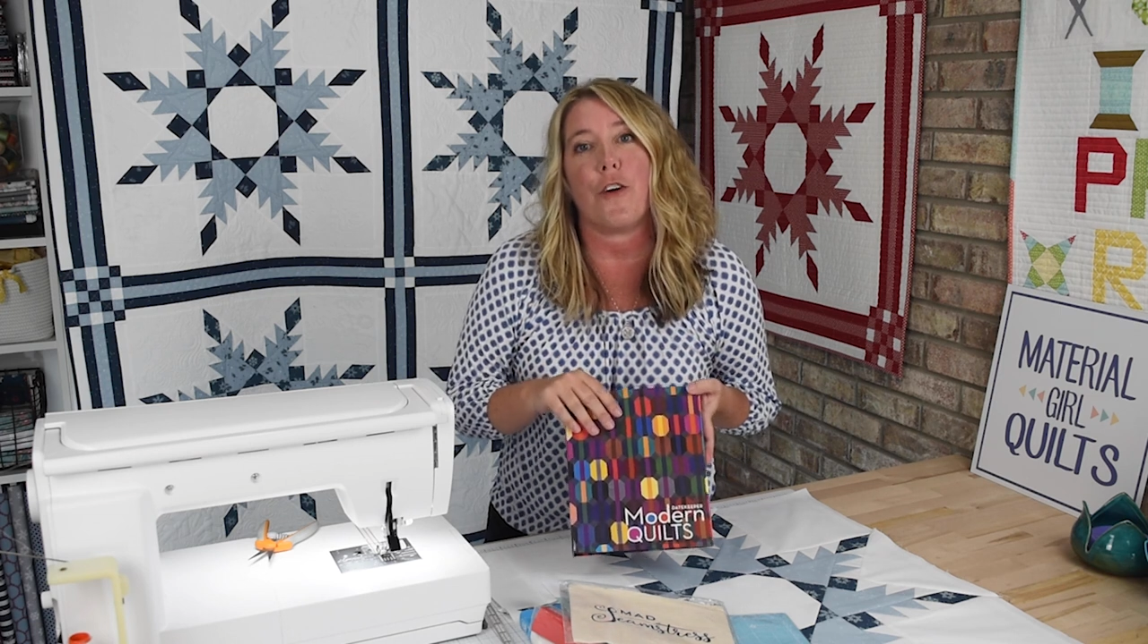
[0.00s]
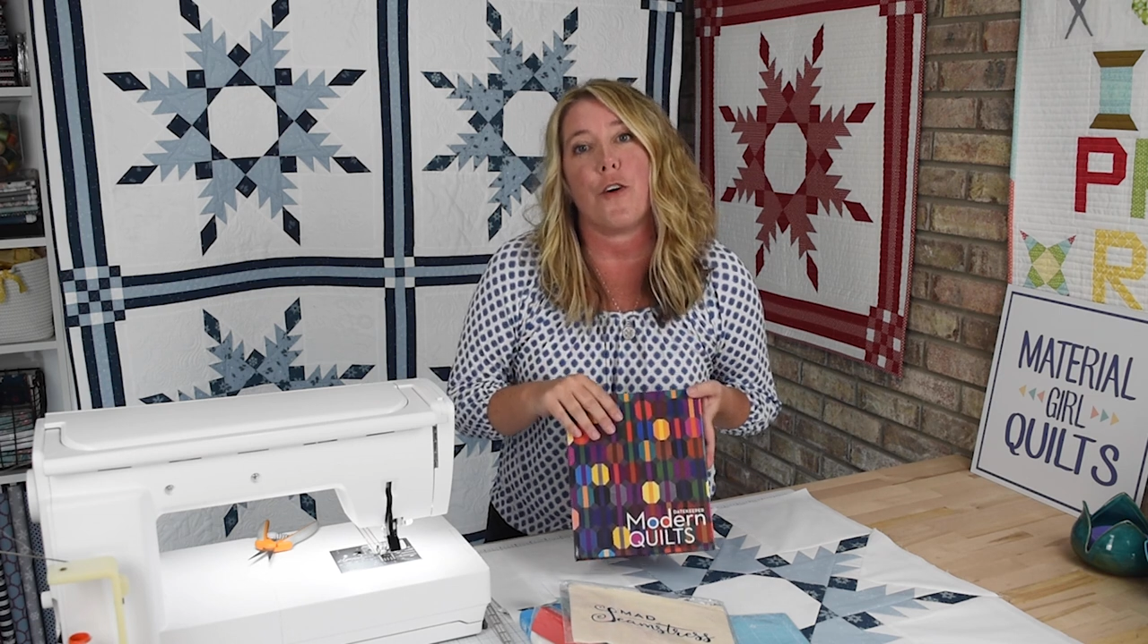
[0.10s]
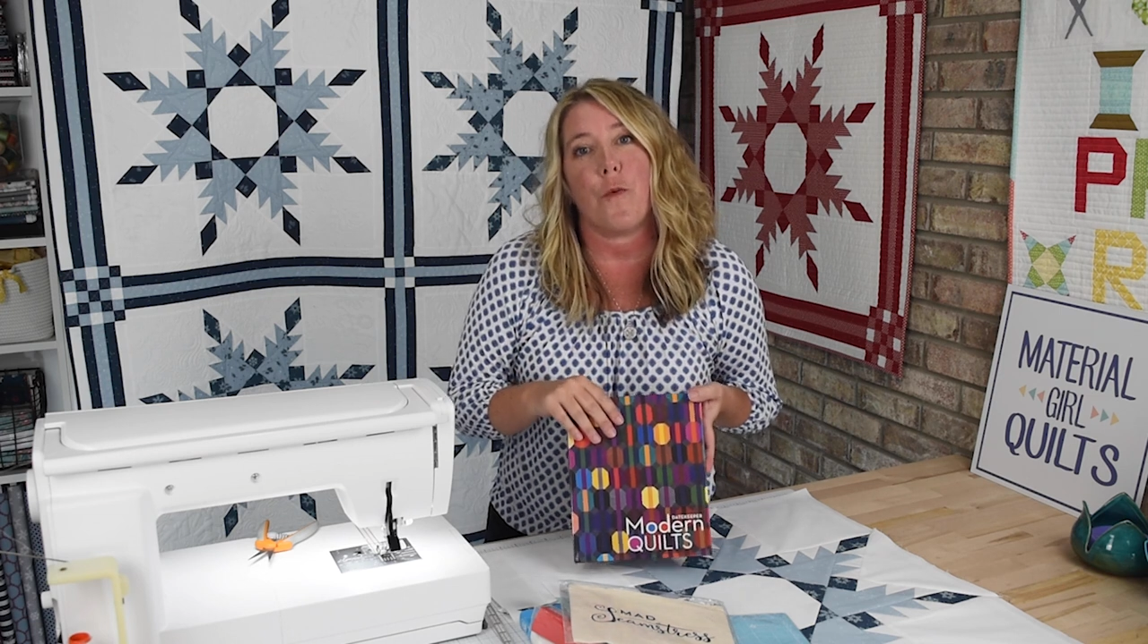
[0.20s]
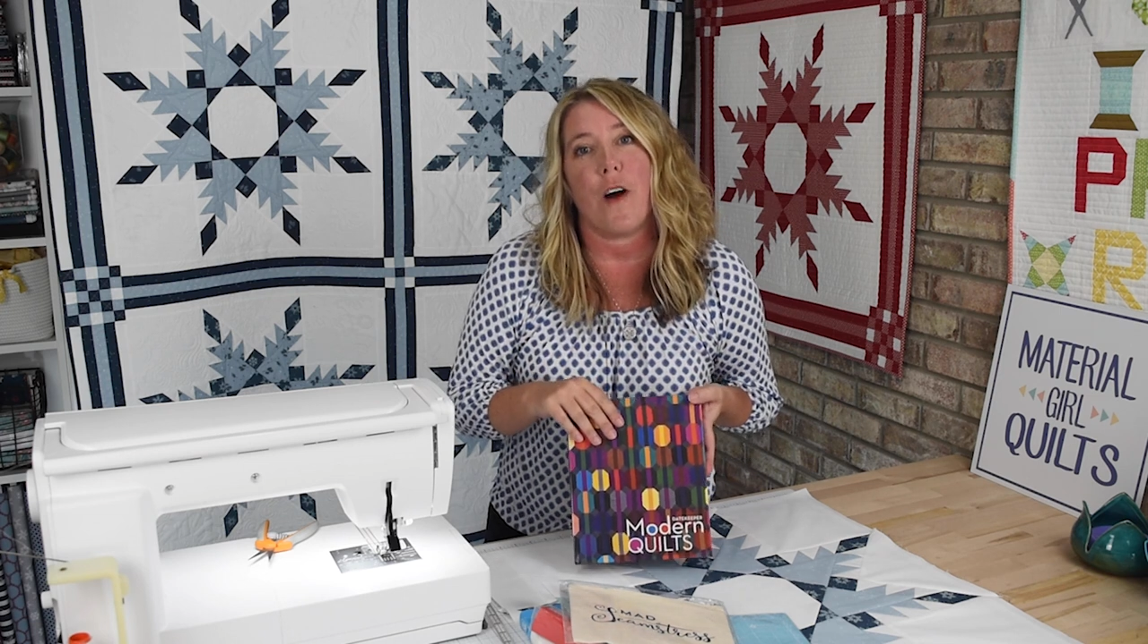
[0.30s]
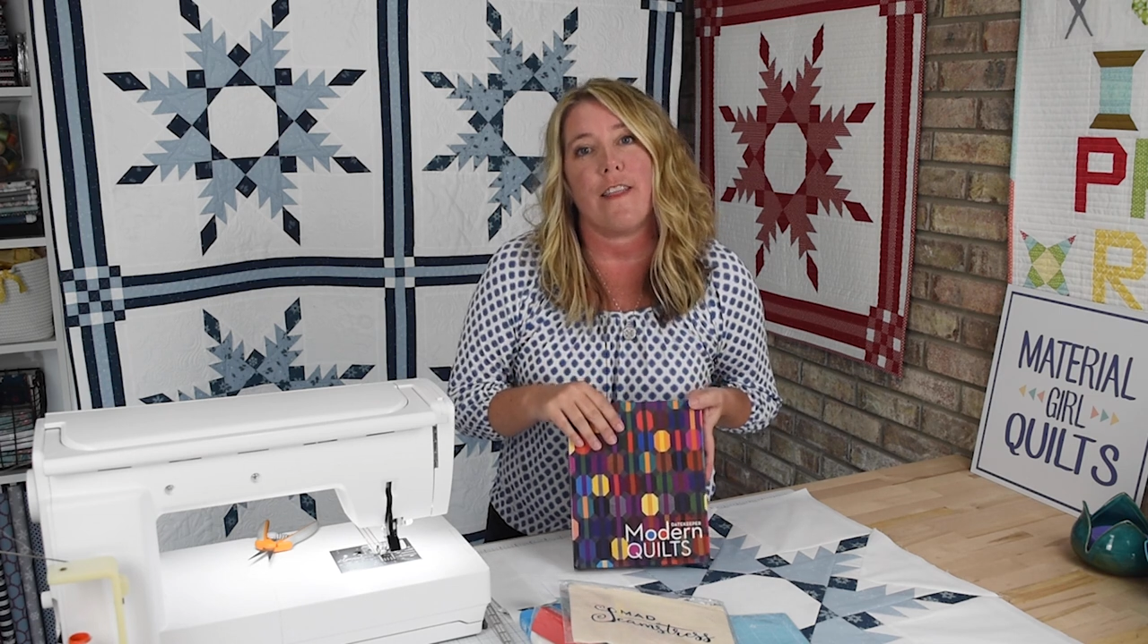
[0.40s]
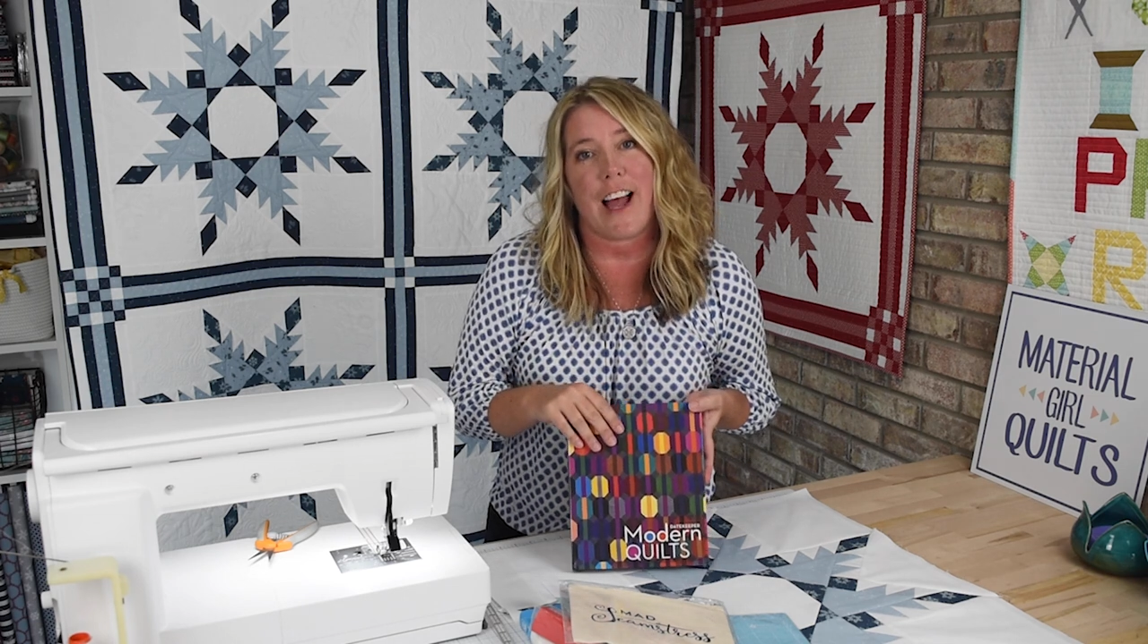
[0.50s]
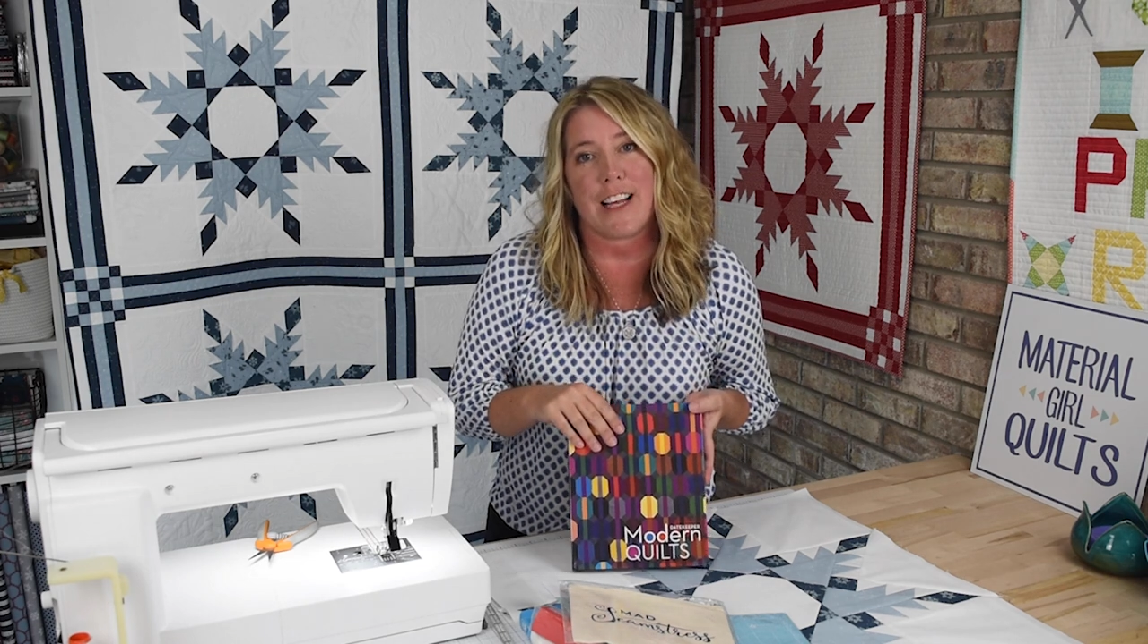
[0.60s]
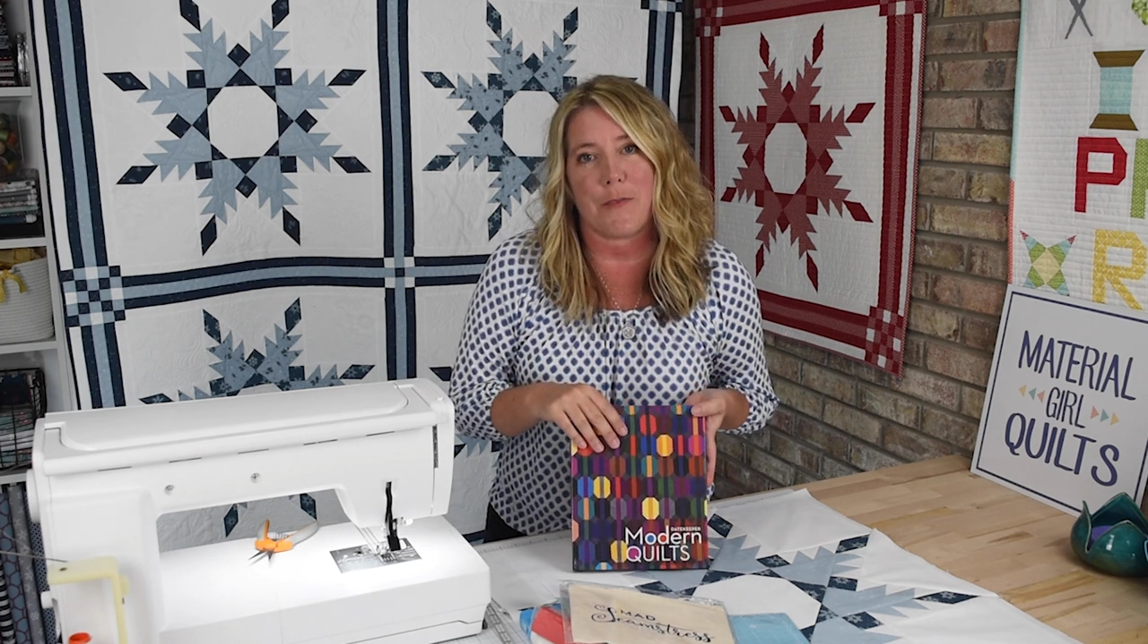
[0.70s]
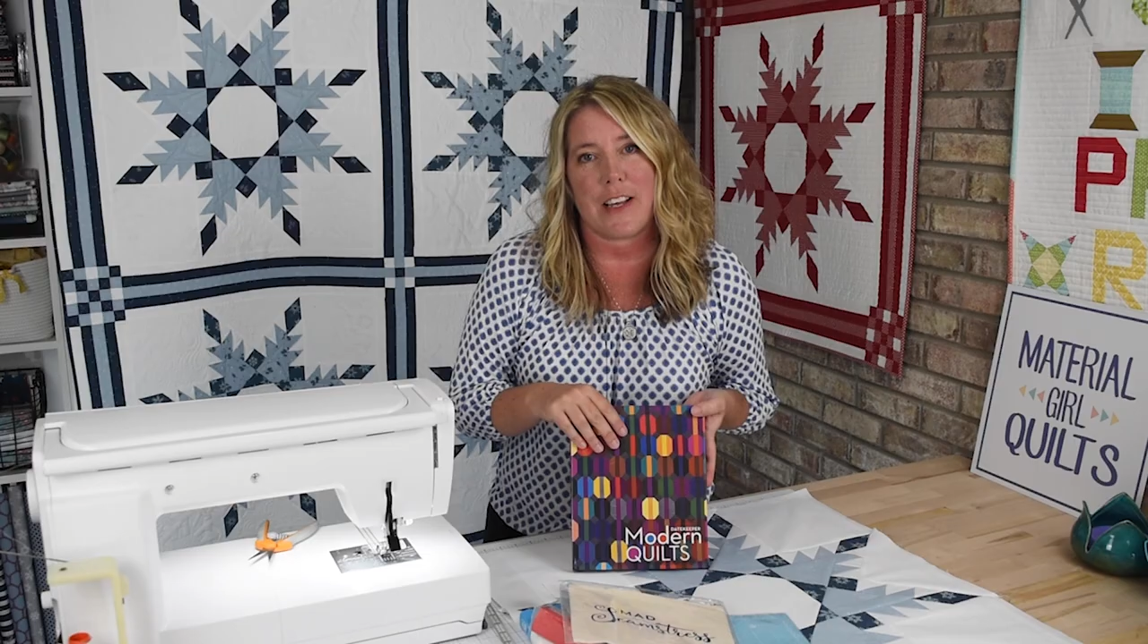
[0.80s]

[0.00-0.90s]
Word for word: who won last